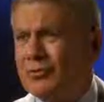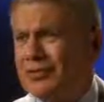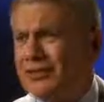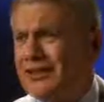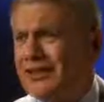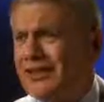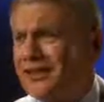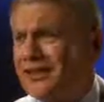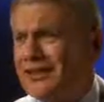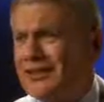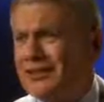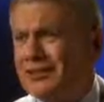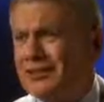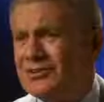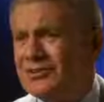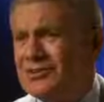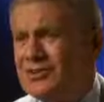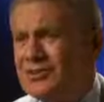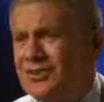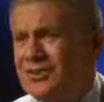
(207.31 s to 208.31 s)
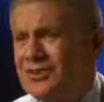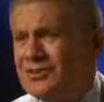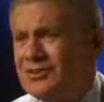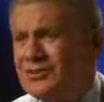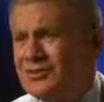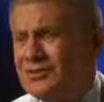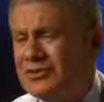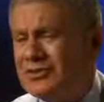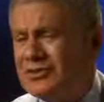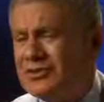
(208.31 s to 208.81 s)
within a day or two
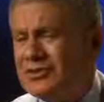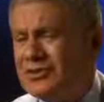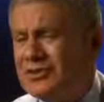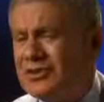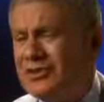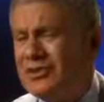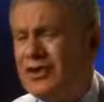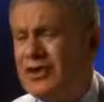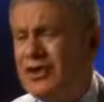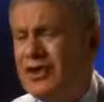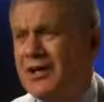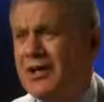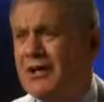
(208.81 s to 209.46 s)
after surgery,